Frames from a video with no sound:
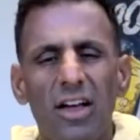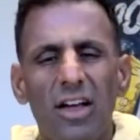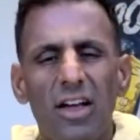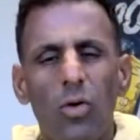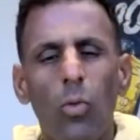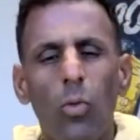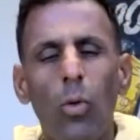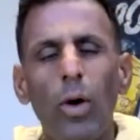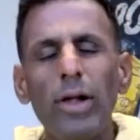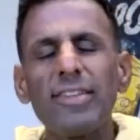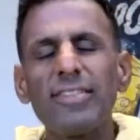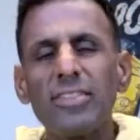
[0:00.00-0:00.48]

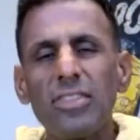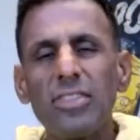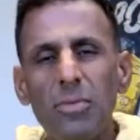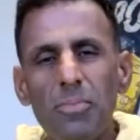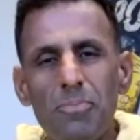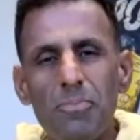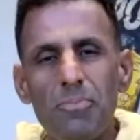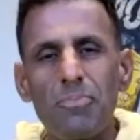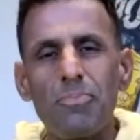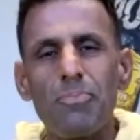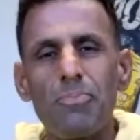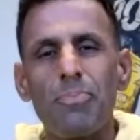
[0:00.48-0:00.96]
what's
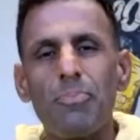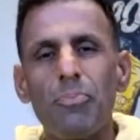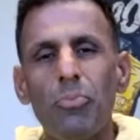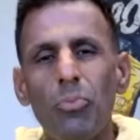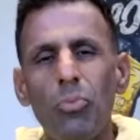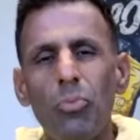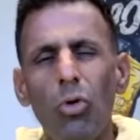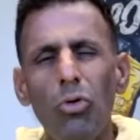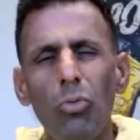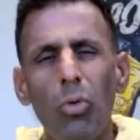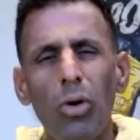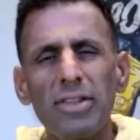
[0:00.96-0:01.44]
the
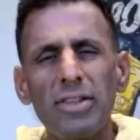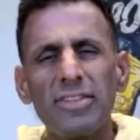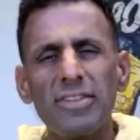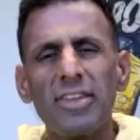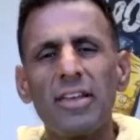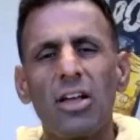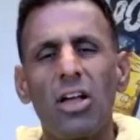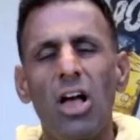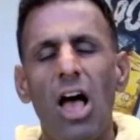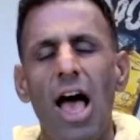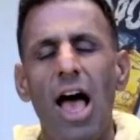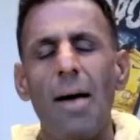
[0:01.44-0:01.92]
what's in
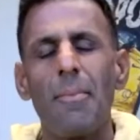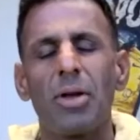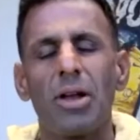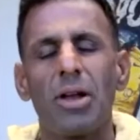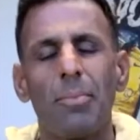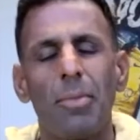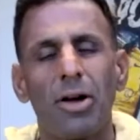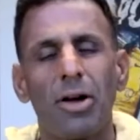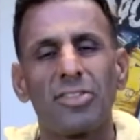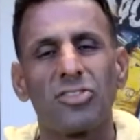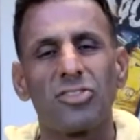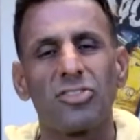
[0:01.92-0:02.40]
common
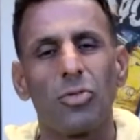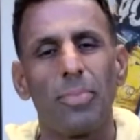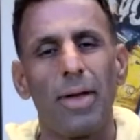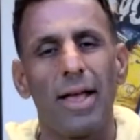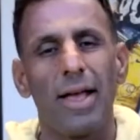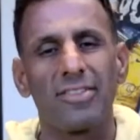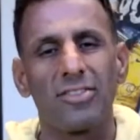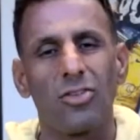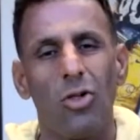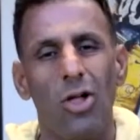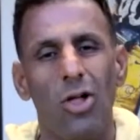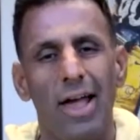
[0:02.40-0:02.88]
amongst your
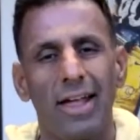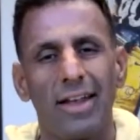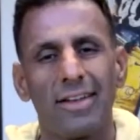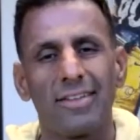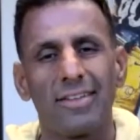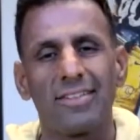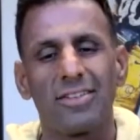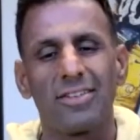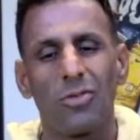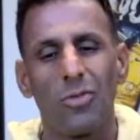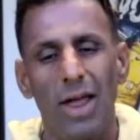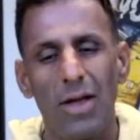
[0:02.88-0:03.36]
best
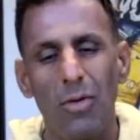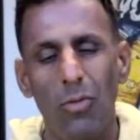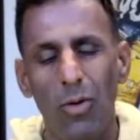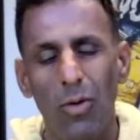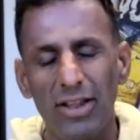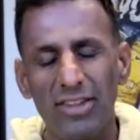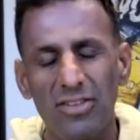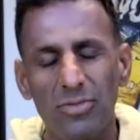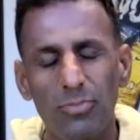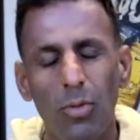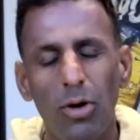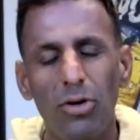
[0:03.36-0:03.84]
clients right
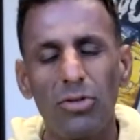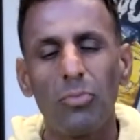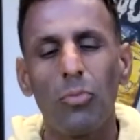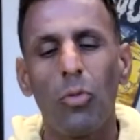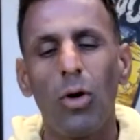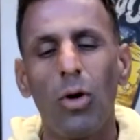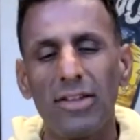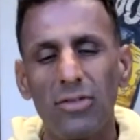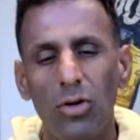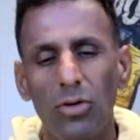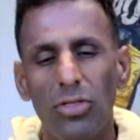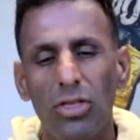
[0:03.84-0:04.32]
what's
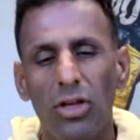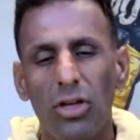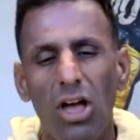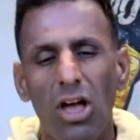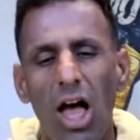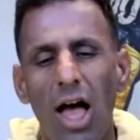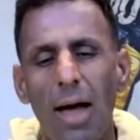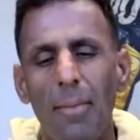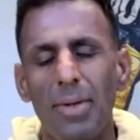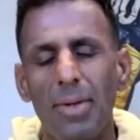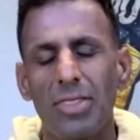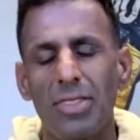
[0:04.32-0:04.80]
what are the
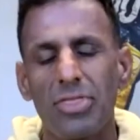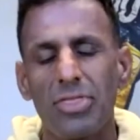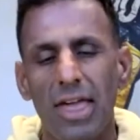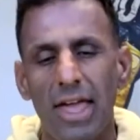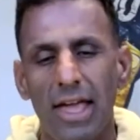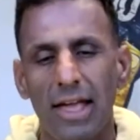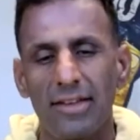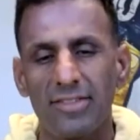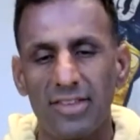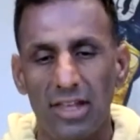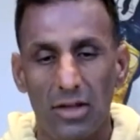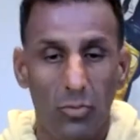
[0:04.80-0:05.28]
common
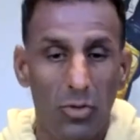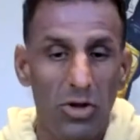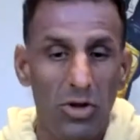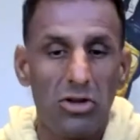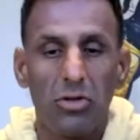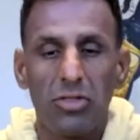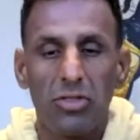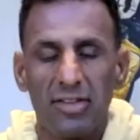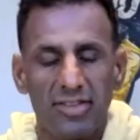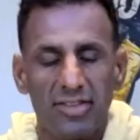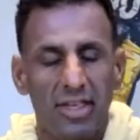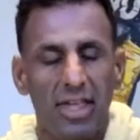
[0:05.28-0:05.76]
things and we do
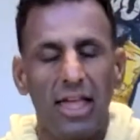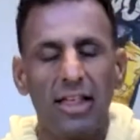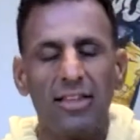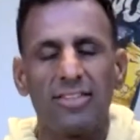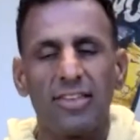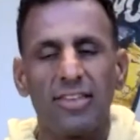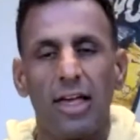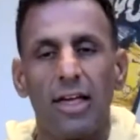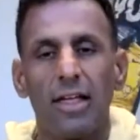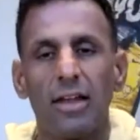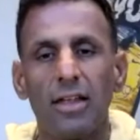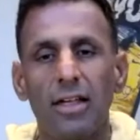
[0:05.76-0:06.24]
this at
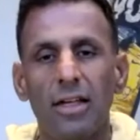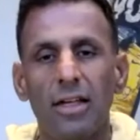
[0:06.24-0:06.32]
gainsight